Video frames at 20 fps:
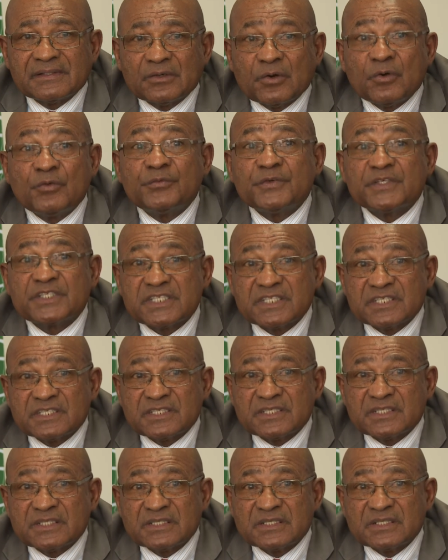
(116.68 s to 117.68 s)

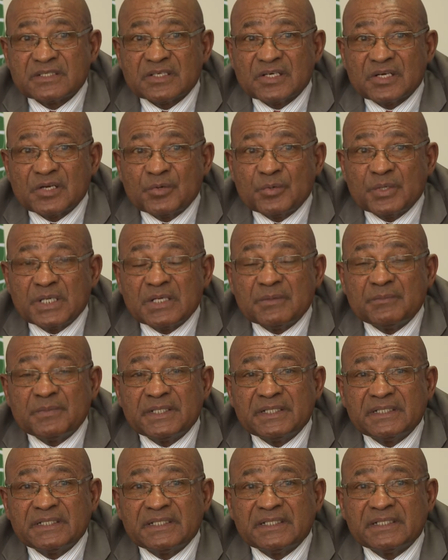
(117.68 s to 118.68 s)
offices will
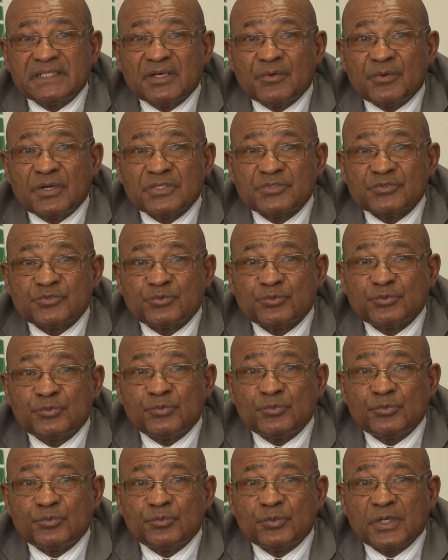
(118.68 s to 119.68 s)
be the ones
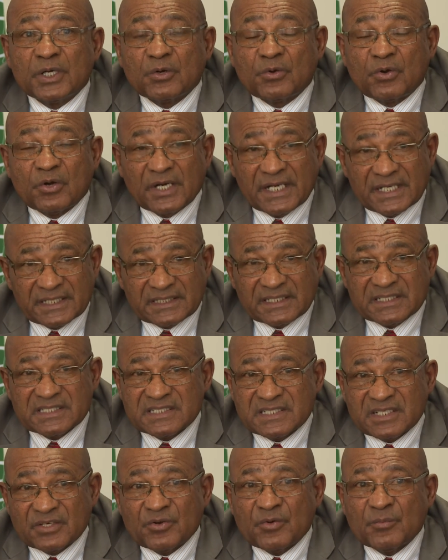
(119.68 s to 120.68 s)
who will collect.
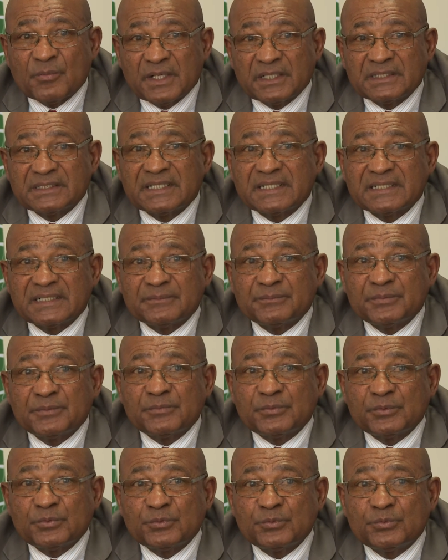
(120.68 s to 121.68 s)
That's the normal. They are the
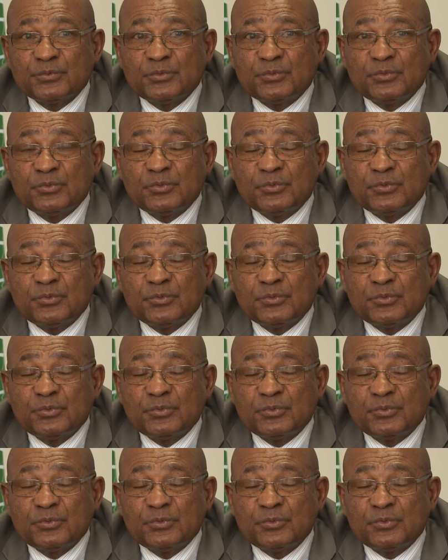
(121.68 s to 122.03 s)
people who